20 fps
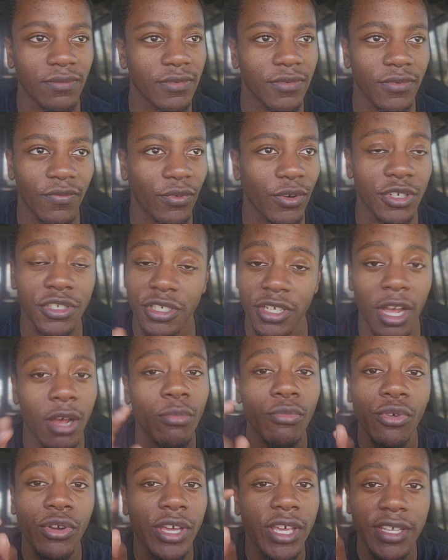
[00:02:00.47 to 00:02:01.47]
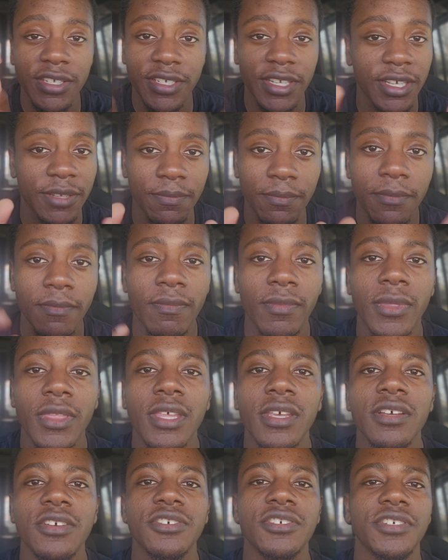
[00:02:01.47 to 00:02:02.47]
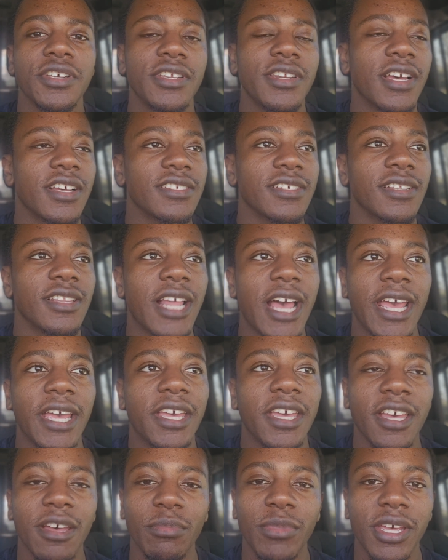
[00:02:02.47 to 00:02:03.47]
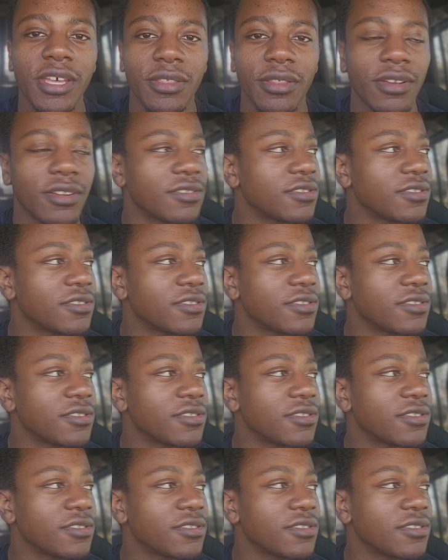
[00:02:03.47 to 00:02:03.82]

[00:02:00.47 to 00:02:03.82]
for some reason, she doesn't like him either.